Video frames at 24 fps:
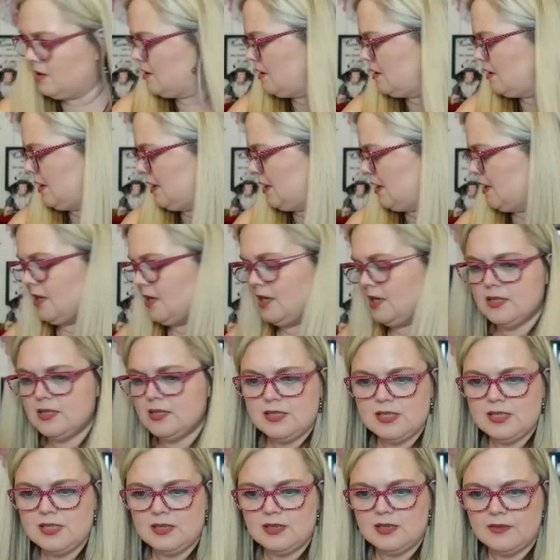
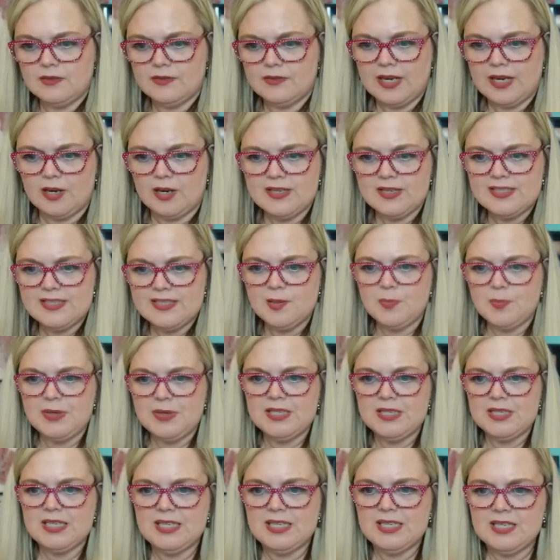And there is the
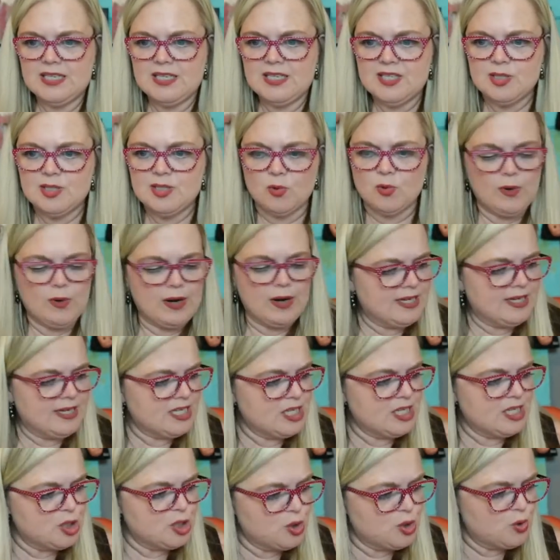bid in. So, Randy,
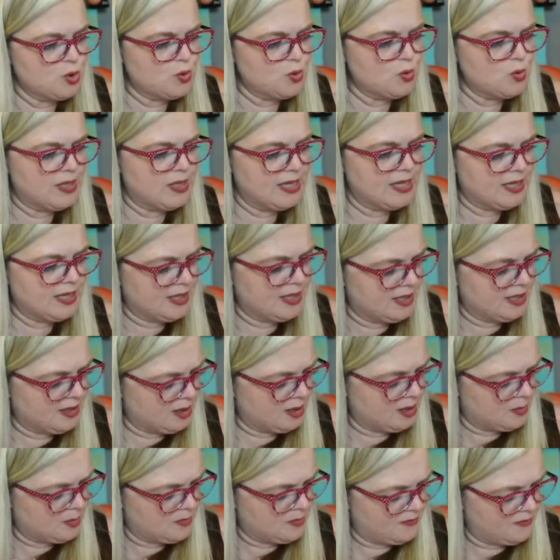you get
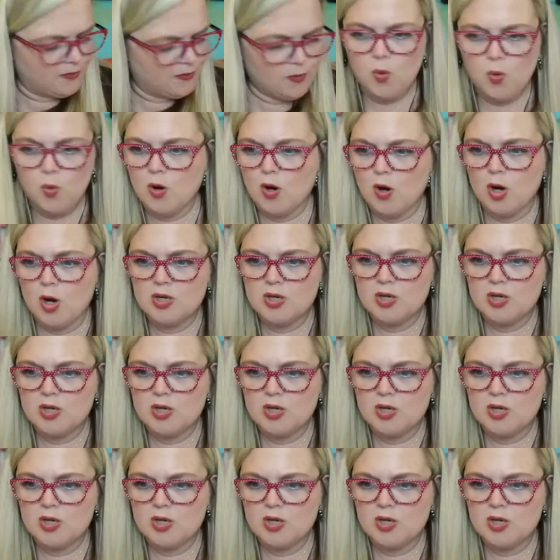him for